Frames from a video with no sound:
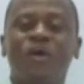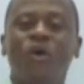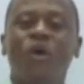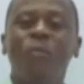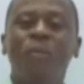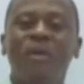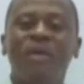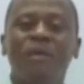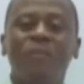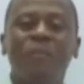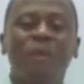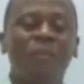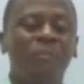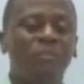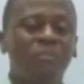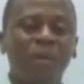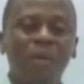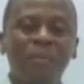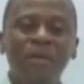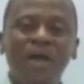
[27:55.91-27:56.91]
or may, may,
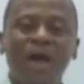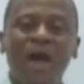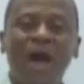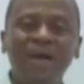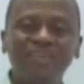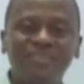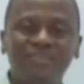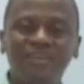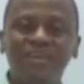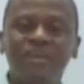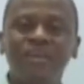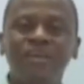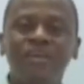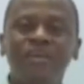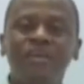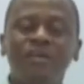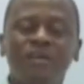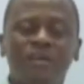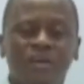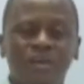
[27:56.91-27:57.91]
may be asked
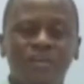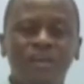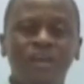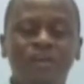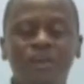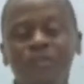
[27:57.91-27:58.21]
in a